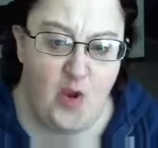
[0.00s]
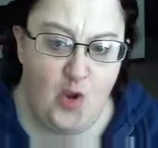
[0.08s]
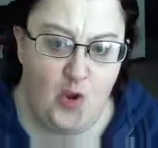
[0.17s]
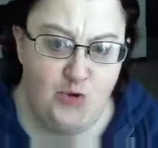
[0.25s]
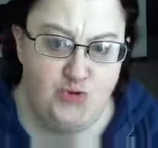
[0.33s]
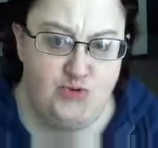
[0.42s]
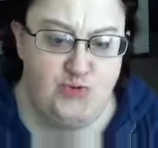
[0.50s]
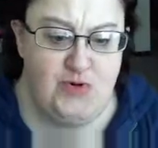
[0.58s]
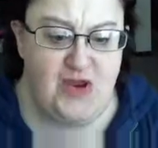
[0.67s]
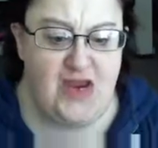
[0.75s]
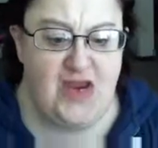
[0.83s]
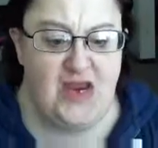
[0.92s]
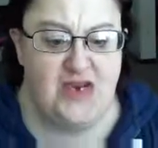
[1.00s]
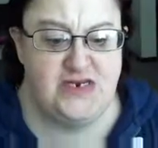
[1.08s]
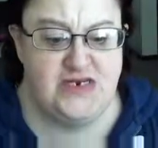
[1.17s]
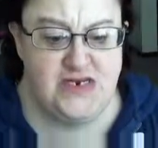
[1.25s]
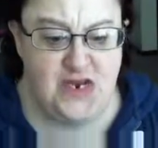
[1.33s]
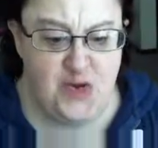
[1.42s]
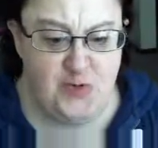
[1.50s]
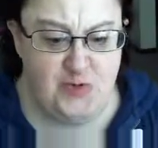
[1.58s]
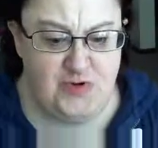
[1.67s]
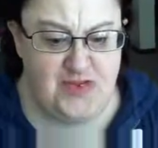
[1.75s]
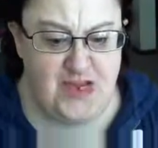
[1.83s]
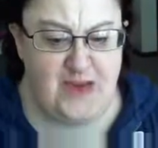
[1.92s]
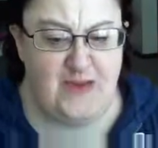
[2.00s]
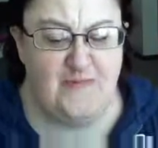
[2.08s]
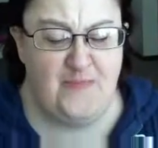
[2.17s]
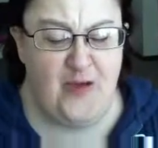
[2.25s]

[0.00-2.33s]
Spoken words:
culture that continuously